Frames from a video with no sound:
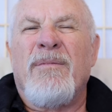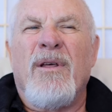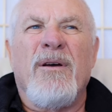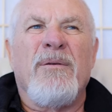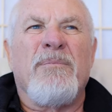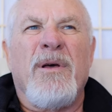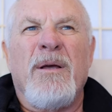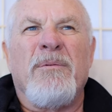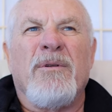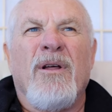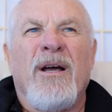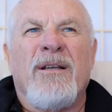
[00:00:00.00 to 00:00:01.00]
Though
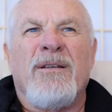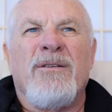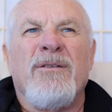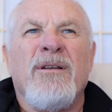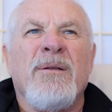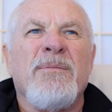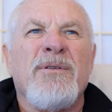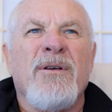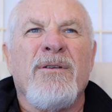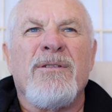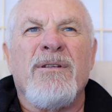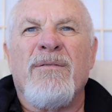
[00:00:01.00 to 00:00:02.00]
people like to turn
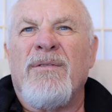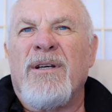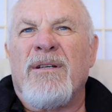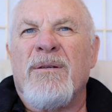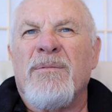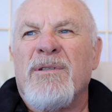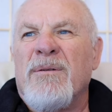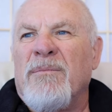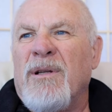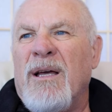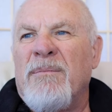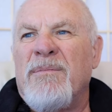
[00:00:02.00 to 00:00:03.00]
themselves into victims and
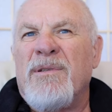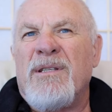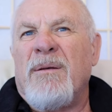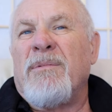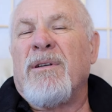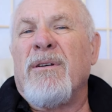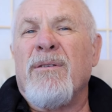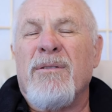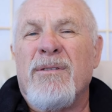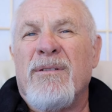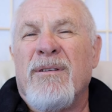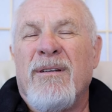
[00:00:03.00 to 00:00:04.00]
blame something
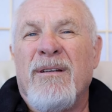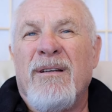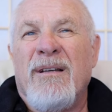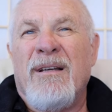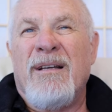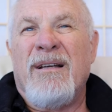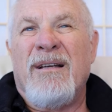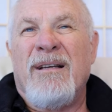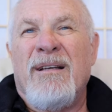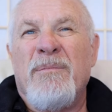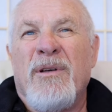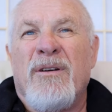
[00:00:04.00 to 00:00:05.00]
else,
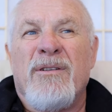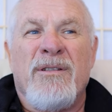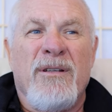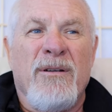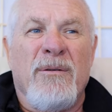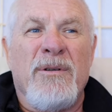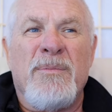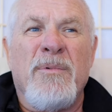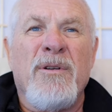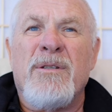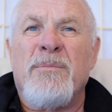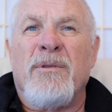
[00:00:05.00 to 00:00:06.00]
because they're not
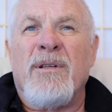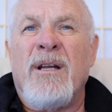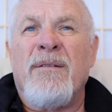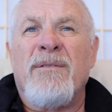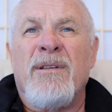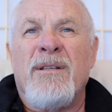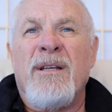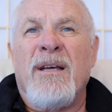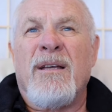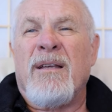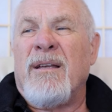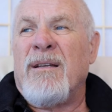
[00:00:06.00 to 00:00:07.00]
responsible enough
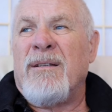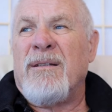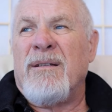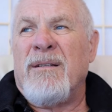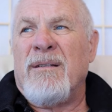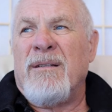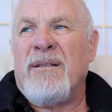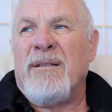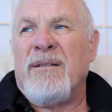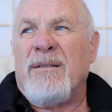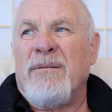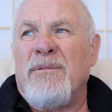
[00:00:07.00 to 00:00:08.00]

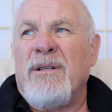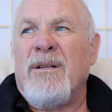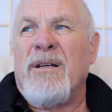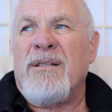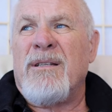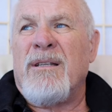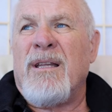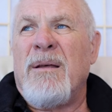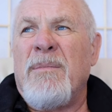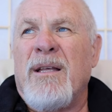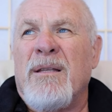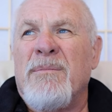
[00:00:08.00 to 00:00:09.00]
to realize that they
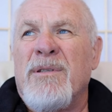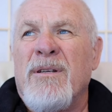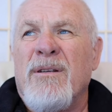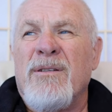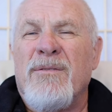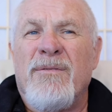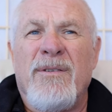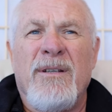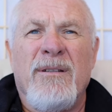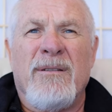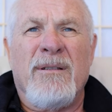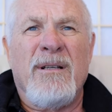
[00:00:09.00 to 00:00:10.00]
make themselves
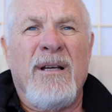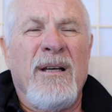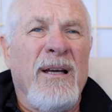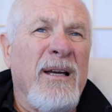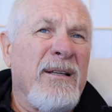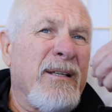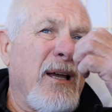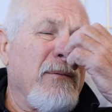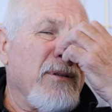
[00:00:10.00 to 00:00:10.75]
feel and take